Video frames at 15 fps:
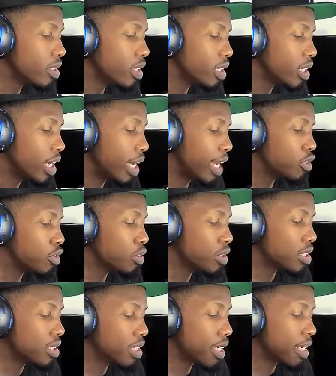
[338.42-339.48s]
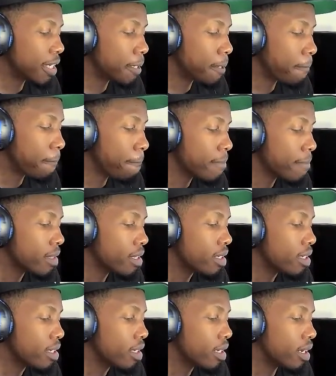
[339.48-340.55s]
as you can see,
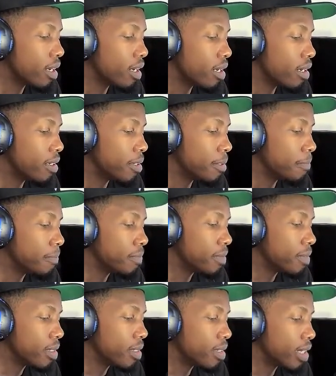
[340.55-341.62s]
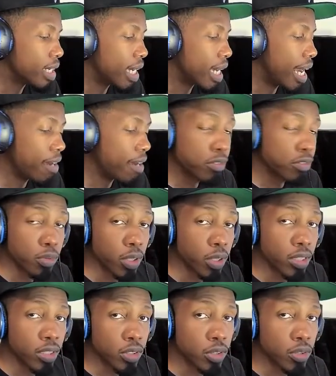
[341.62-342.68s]
I have
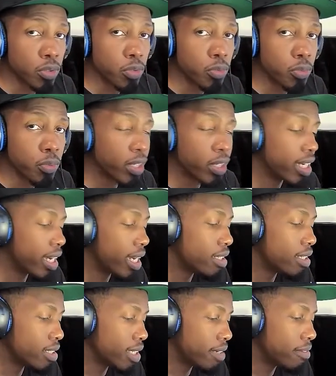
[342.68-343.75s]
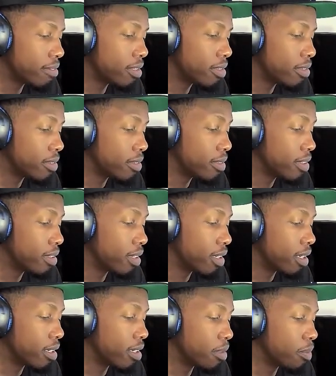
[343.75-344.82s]
22.97.
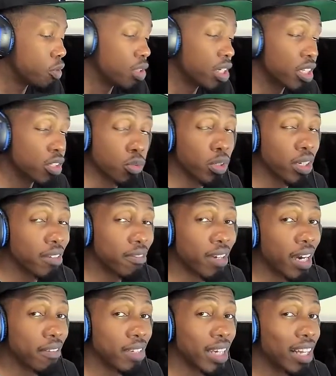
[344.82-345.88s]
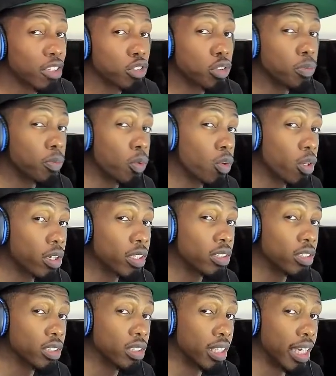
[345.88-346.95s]
You need $25 or more
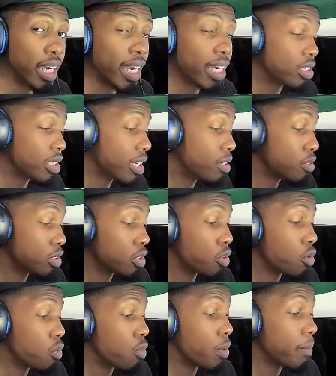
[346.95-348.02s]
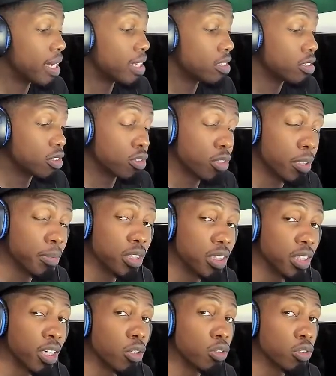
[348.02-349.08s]
to cash out. So when my subscription
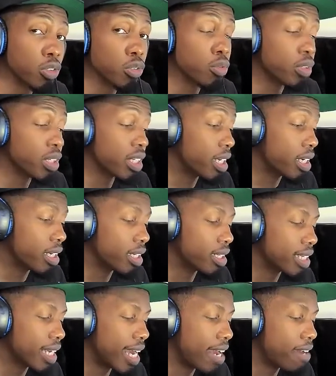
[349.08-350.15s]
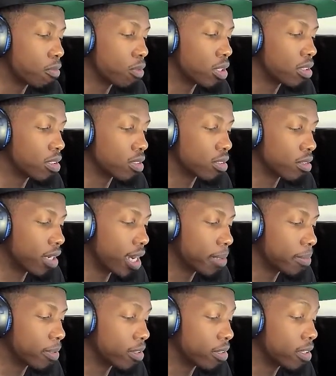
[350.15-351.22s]
goes through again, because I have one subscriber,